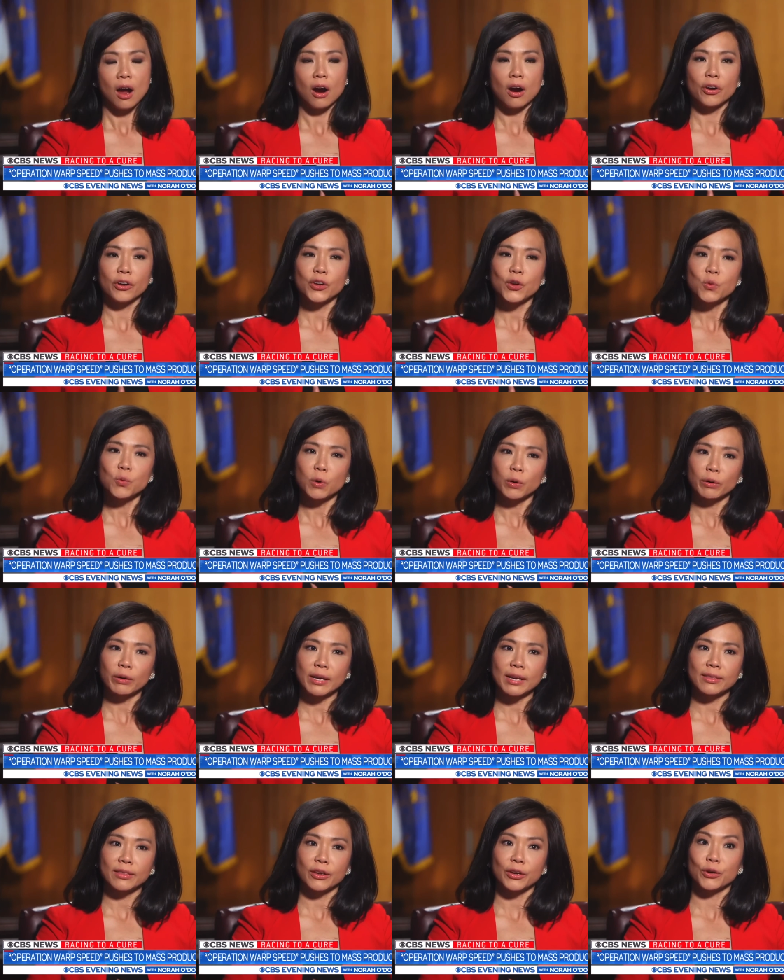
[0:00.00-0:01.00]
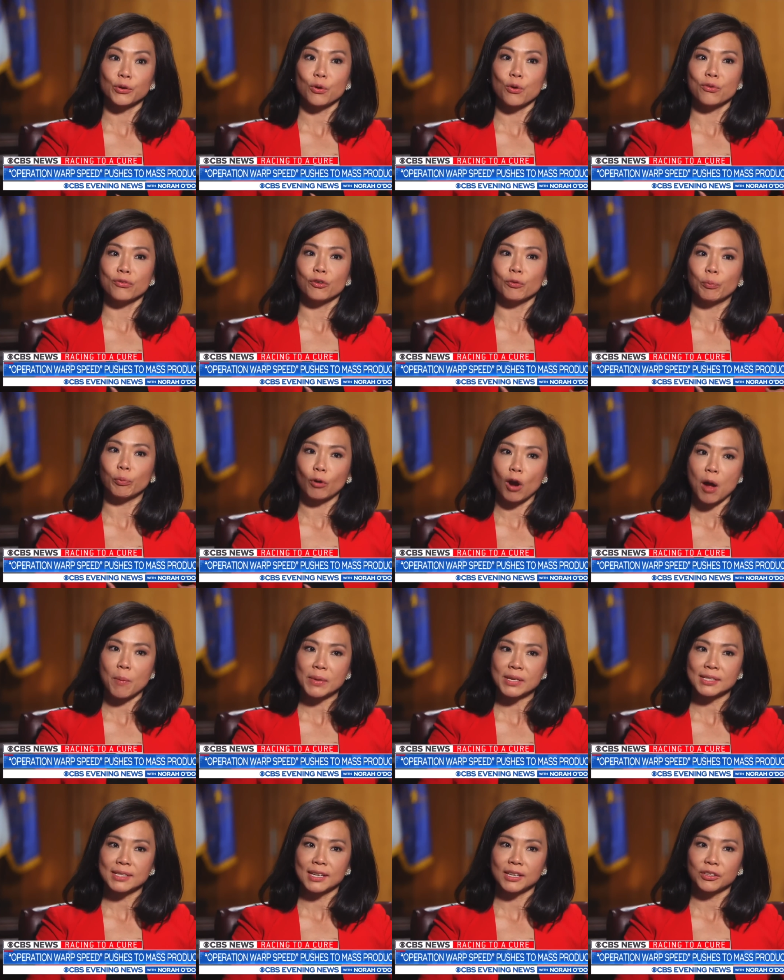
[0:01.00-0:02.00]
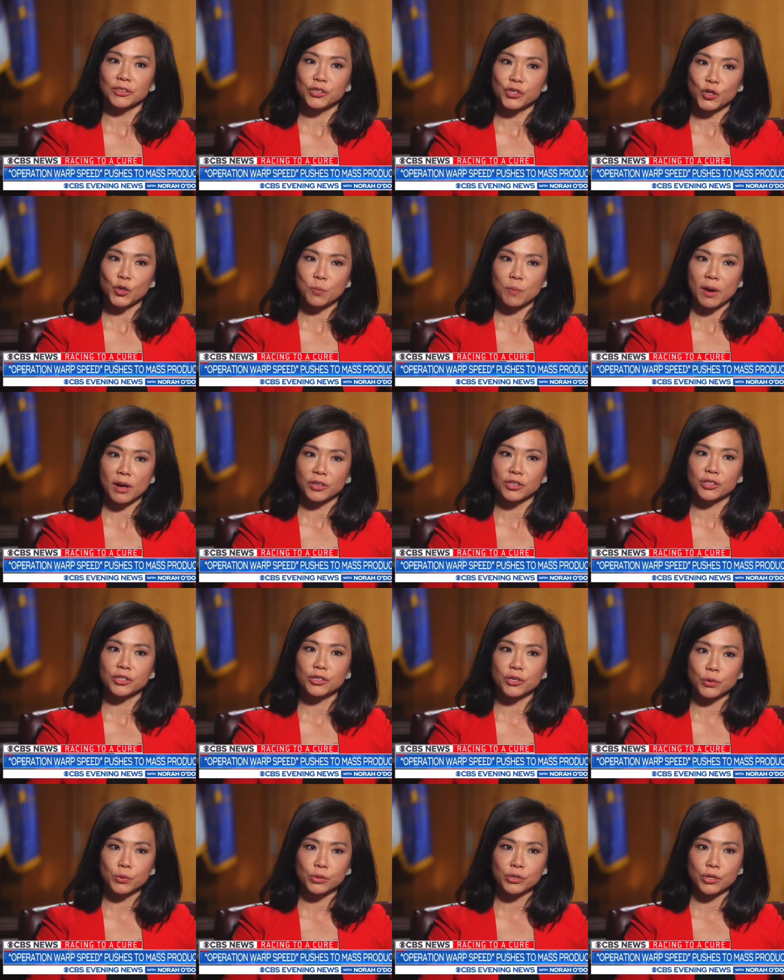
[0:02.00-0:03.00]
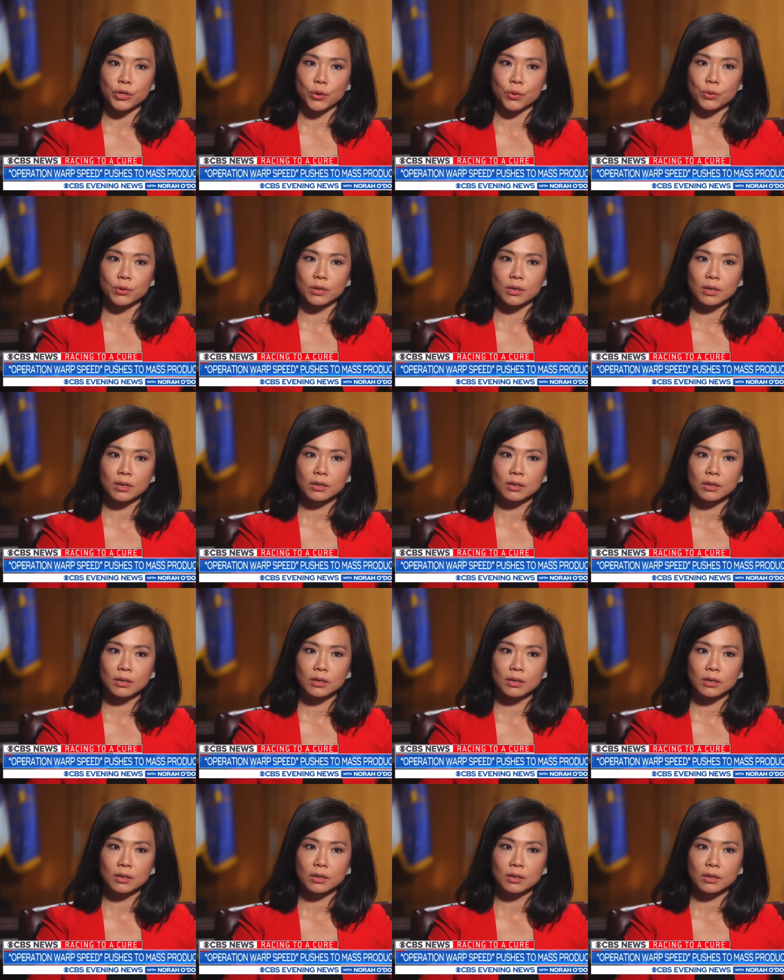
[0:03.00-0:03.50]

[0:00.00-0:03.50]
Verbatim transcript: Are you worried that you're over promising too much too soon?